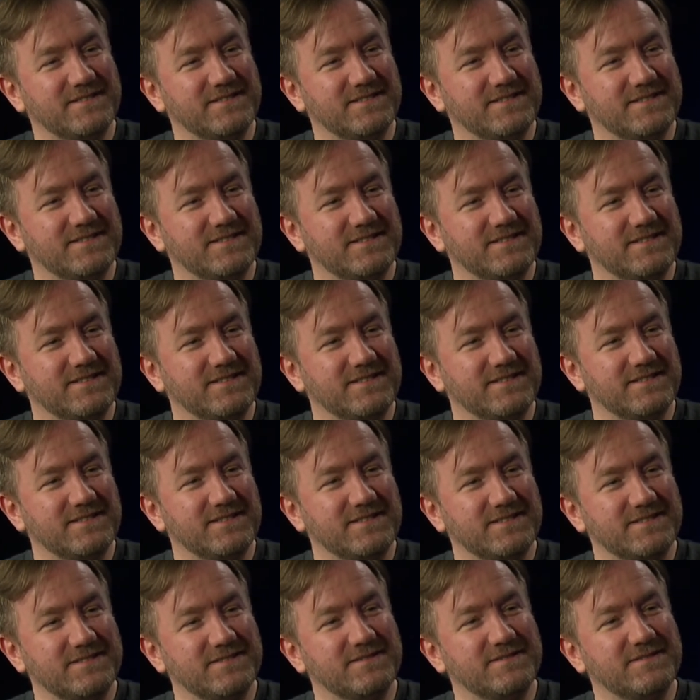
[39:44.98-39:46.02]
other is in
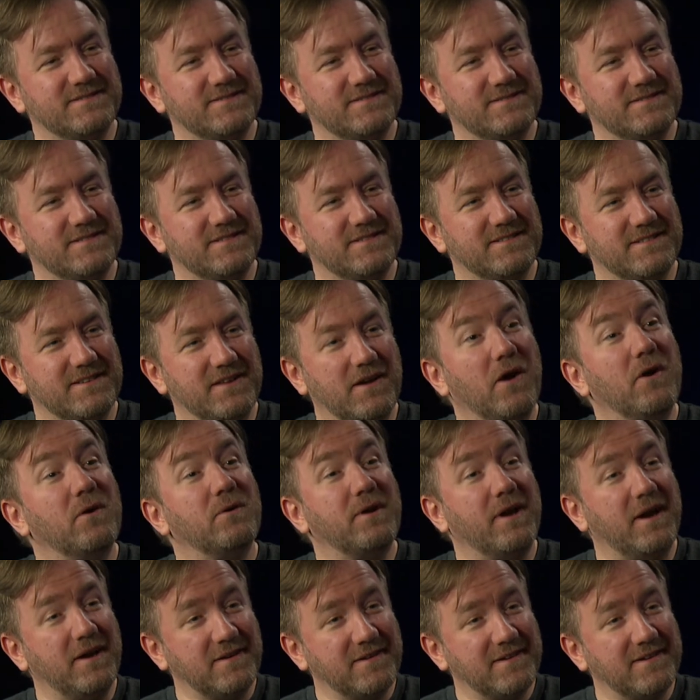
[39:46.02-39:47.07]
LA. Oh,
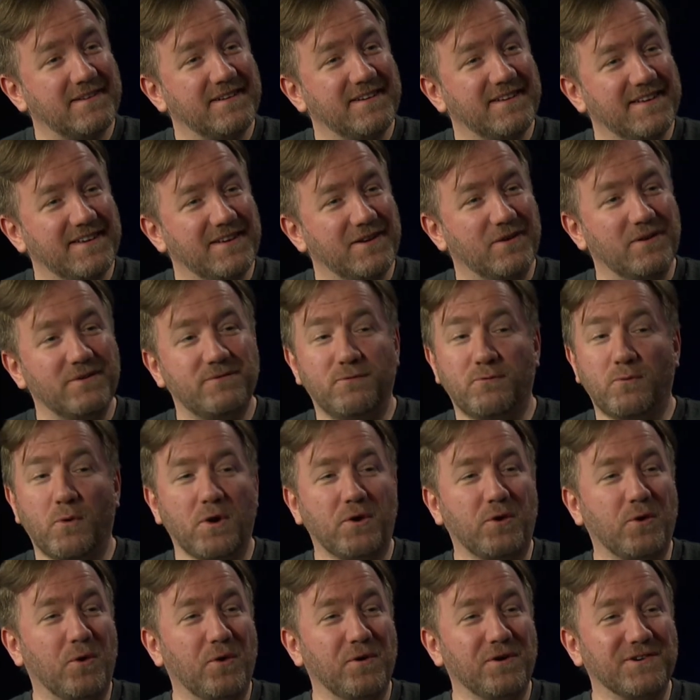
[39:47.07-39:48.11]
okay. So like four
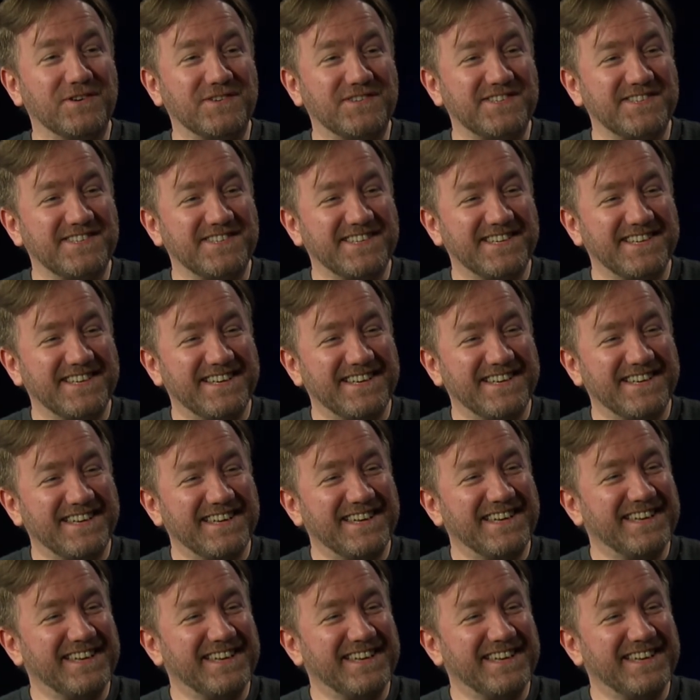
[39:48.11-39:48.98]
corners. Yeah, yeah.